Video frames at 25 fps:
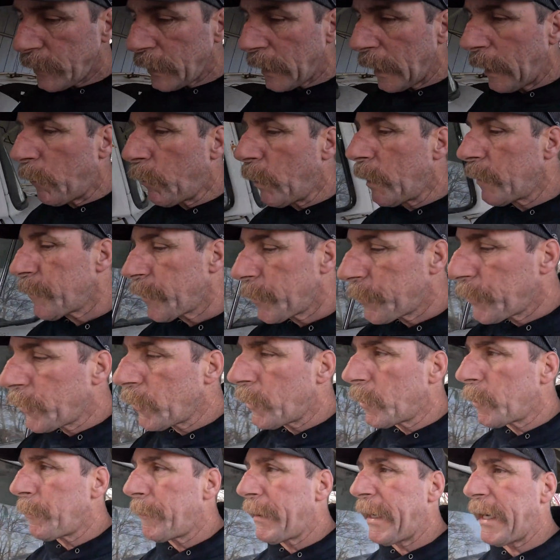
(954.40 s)
I wound up
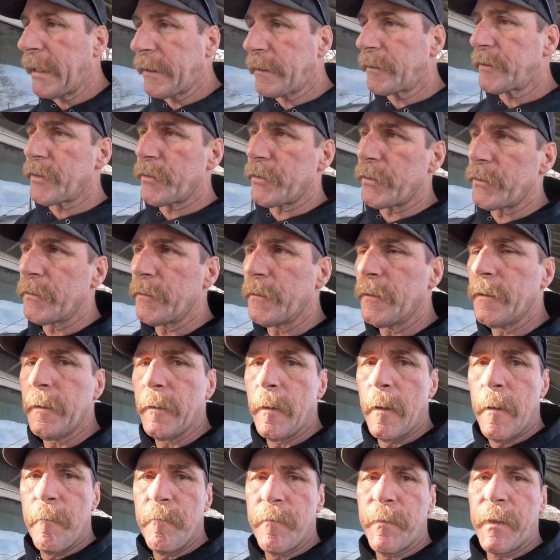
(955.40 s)
going back to
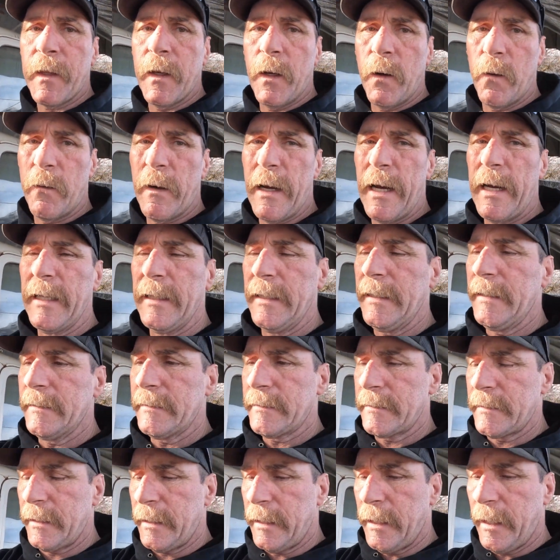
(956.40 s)
O'Reilly's
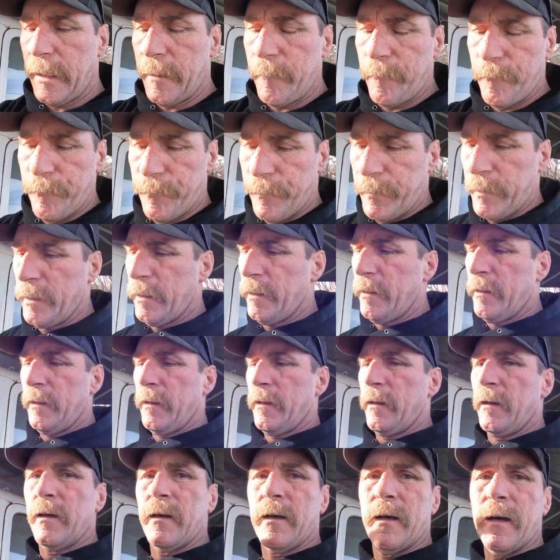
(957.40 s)
to get
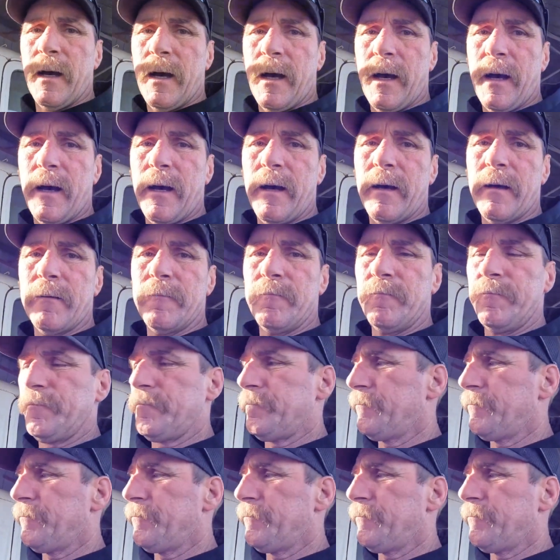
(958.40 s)
some